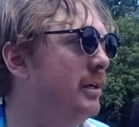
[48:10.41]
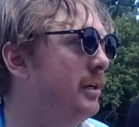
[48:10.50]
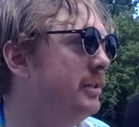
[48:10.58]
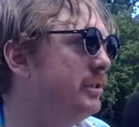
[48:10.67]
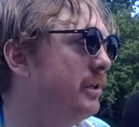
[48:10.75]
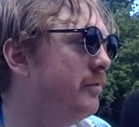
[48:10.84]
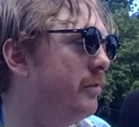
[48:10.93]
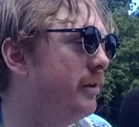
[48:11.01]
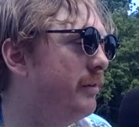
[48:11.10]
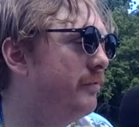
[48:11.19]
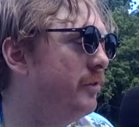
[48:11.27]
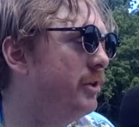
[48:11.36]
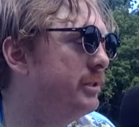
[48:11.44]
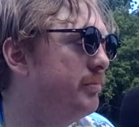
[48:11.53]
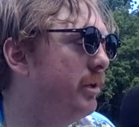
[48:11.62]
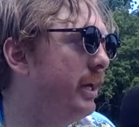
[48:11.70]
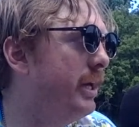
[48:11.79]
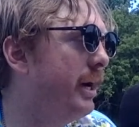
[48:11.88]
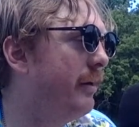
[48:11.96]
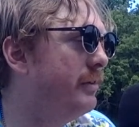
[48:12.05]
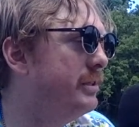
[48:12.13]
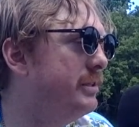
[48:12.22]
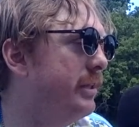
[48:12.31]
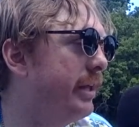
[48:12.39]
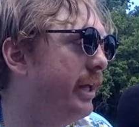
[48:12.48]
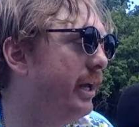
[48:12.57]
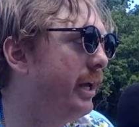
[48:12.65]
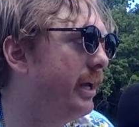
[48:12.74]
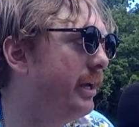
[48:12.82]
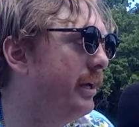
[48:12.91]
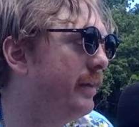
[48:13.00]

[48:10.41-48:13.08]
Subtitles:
So for the first play, I was the king